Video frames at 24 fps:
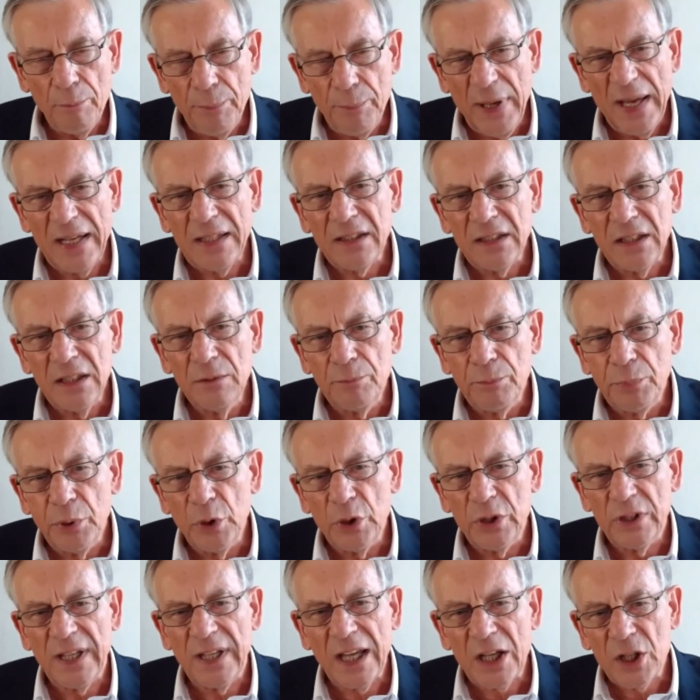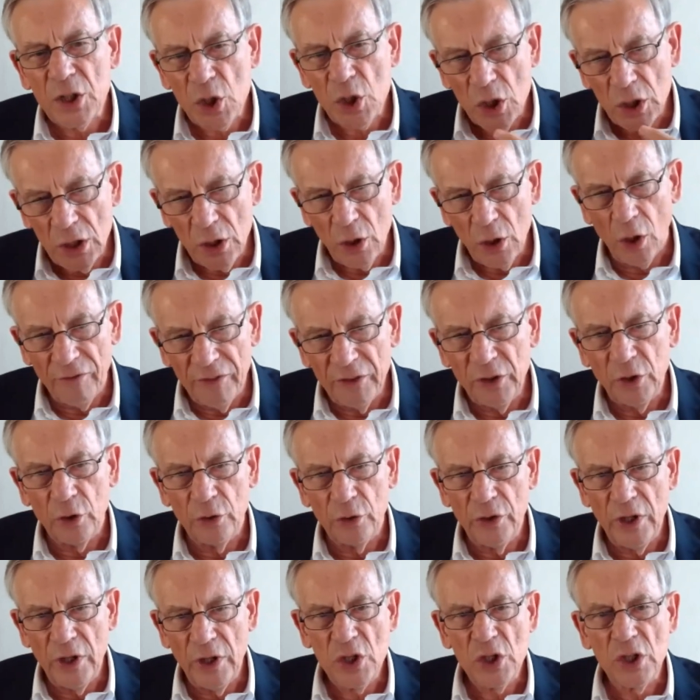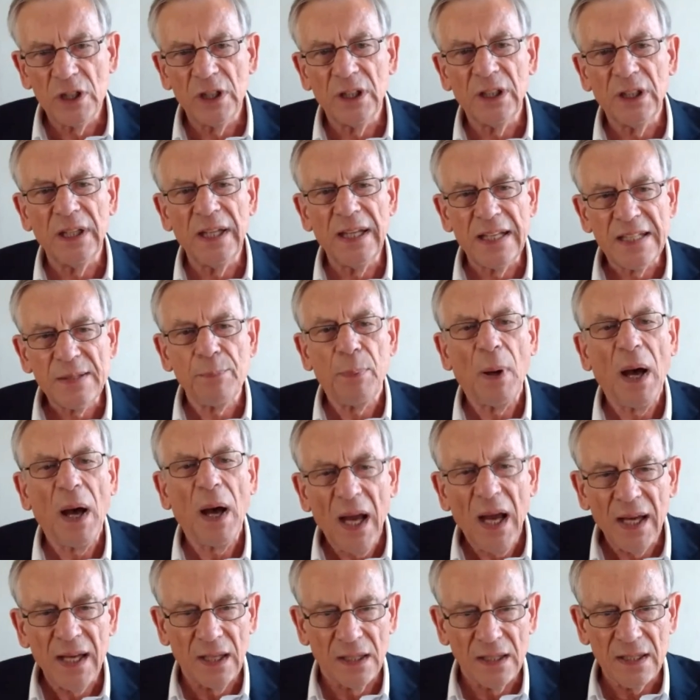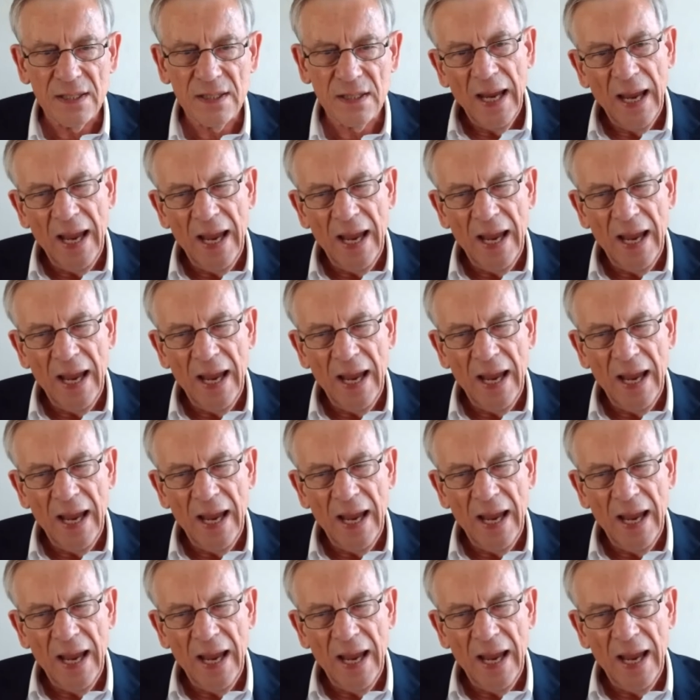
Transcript: patent protection of an original expires.